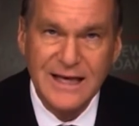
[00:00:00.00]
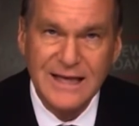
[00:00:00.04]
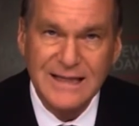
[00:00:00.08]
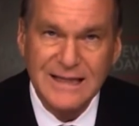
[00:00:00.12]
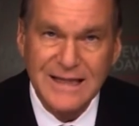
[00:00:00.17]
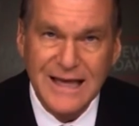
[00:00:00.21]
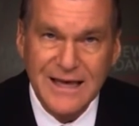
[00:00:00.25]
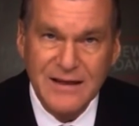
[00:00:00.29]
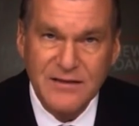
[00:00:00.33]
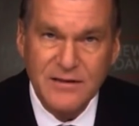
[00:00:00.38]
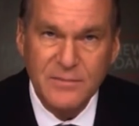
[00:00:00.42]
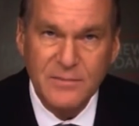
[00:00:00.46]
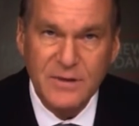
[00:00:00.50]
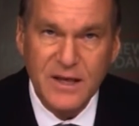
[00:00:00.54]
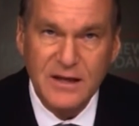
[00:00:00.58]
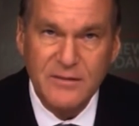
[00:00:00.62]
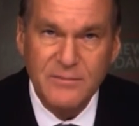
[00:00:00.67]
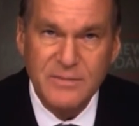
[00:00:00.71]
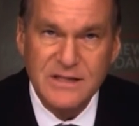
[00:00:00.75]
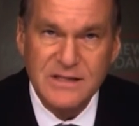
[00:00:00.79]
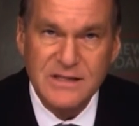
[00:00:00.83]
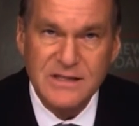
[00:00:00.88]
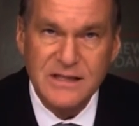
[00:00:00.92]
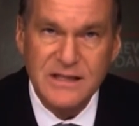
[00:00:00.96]
Latham can
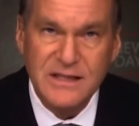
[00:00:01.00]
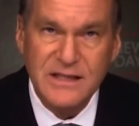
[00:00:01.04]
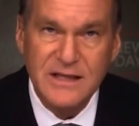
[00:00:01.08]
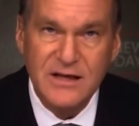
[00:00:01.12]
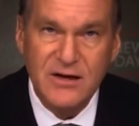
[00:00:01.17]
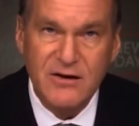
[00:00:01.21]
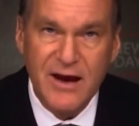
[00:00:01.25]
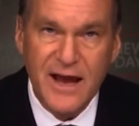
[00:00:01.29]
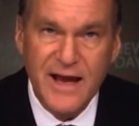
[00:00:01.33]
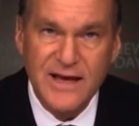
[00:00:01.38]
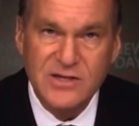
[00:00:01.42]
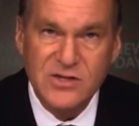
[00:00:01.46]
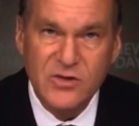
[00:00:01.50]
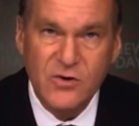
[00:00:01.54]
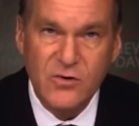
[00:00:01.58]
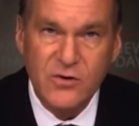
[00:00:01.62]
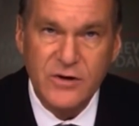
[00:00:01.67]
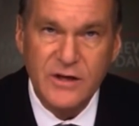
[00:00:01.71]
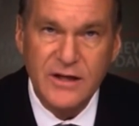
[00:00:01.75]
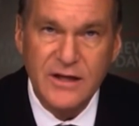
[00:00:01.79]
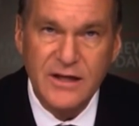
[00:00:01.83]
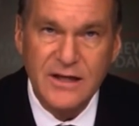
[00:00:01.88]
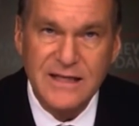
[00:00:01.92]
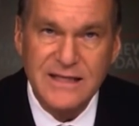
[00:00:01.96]
be seen here
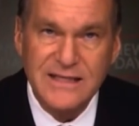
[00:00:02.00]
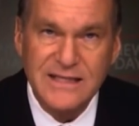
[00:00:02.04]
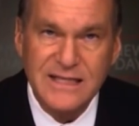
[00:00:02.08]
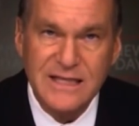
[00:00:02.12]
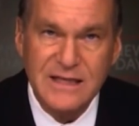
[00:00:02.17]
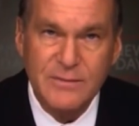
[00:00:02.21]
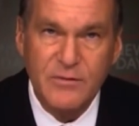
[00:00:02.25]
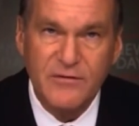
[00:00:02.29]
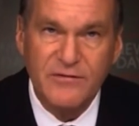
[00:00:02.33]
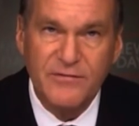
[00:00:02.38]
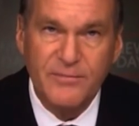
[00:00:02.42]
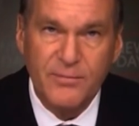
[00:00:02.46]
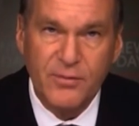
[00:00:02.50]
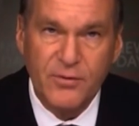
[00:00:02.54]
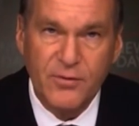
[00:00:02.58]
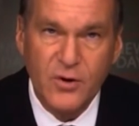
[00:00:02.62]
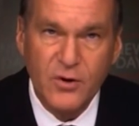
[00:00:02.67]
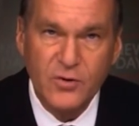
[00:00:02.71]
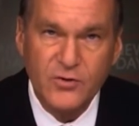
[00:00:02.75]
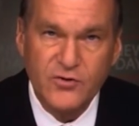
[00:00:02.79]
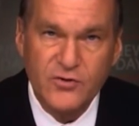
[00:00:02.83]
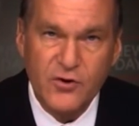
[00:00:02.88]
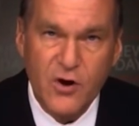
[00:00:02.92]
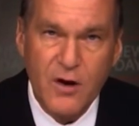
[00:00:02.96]
escorting a team of
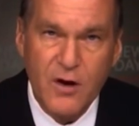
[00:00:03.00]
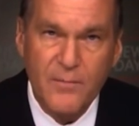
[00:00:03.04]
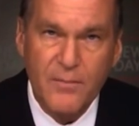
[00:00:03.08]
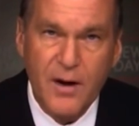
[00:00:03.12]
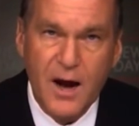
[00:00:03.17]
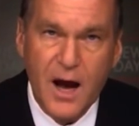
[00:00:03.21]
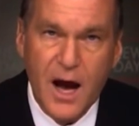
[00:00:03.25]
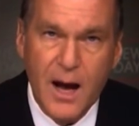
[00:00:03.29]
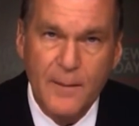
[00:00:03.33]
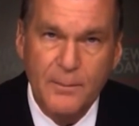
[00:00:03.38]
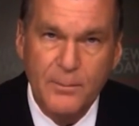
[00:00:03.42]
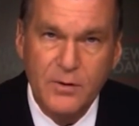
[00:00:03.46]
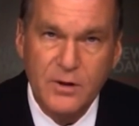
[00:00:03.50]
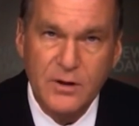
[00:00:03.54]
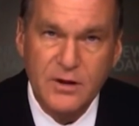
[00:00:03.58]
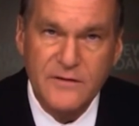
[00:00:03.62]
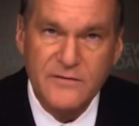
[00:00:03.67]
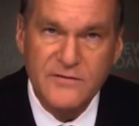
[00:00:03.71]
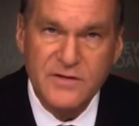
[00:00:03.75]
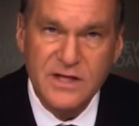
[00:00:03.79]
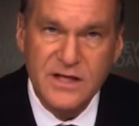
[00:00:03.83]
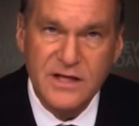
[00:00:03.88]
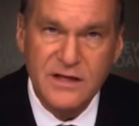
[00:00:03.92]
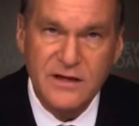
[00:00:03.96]
pro Trump
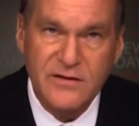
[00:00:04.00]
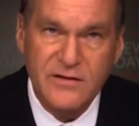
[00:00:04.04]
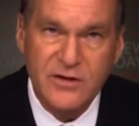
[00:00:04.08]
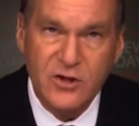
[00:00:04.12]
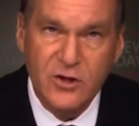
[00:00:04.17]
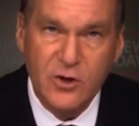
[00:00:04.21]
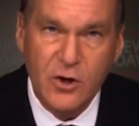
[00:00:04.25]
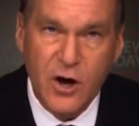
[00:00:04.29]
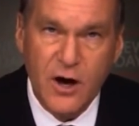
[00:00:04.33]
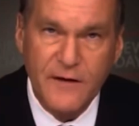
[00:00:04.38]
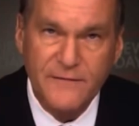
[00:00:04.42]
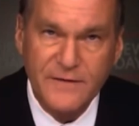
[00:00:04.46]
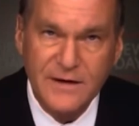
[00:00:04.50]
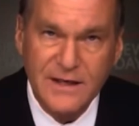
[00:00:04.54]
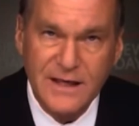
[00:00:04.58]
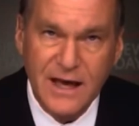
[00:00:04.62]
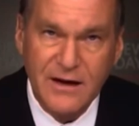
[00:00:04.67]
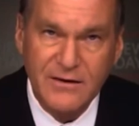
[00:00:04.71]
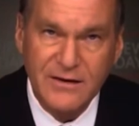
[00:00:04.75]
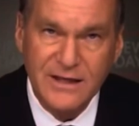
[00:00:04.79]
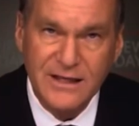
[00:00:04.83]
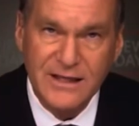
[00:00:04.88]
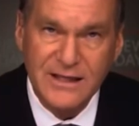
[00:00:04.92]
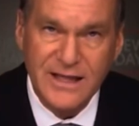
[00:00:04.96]
operatives into the Coffee
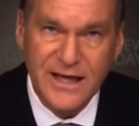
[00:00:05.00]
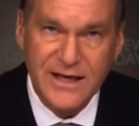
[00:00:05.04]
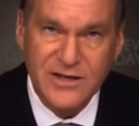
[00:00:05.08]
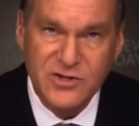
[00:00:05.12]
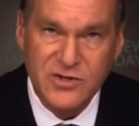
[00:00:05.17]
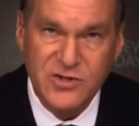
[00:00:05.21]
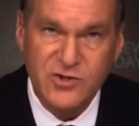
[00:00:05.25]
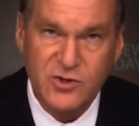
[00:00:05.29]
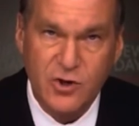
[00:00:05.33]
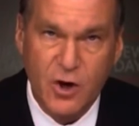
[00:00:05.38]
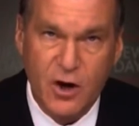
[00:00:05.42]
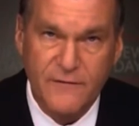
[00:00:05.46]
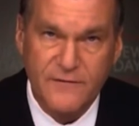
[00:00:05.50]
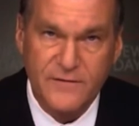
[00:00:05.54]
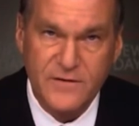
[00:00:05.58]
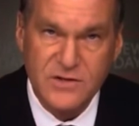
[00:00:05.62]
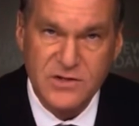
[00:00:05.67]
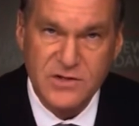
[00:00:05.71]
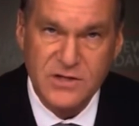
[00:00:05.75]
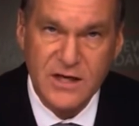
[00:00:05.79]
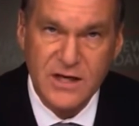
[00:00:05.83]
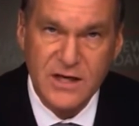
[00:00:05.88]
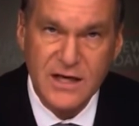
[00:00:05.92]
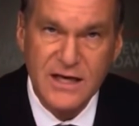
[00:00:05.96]
County Elections
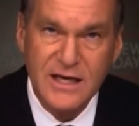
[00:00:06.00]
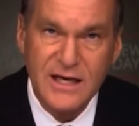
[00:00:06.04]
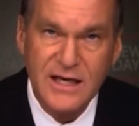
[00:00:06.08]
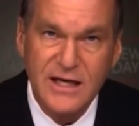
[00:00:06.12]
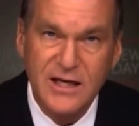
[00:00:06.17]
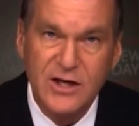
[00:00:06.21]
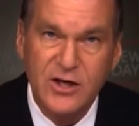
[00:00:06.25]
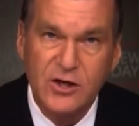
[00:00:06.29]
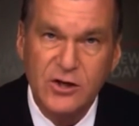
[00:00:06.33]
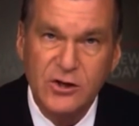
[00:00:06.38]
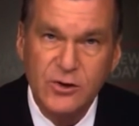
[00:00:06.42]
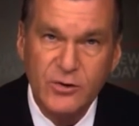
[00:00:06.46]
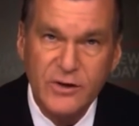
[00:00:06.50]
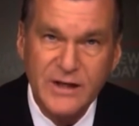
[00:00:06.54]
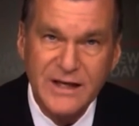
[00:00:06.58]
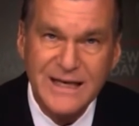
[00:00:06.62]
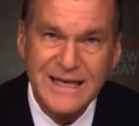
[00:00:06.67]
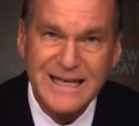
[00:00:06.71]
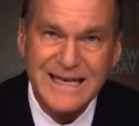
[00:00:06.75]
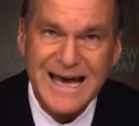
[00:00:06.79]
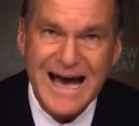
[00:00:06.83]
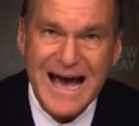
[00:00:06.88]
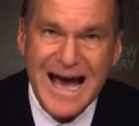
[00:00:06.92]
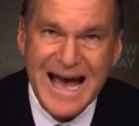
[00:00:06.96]
Office, including
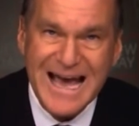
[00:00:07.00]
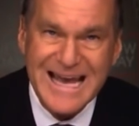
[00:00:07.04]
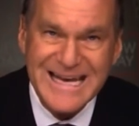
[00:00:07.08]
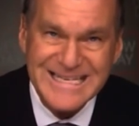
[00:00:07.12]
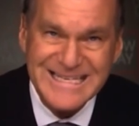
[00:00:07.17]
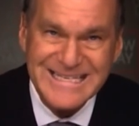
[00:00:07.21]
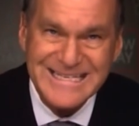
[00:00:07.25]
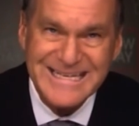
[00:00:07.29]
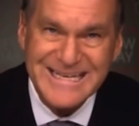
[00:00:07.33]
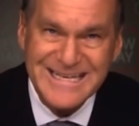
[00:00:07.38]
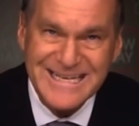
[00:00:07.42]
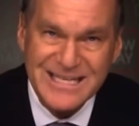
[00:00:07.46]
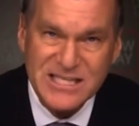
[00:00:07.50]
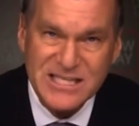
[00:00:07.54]
an IT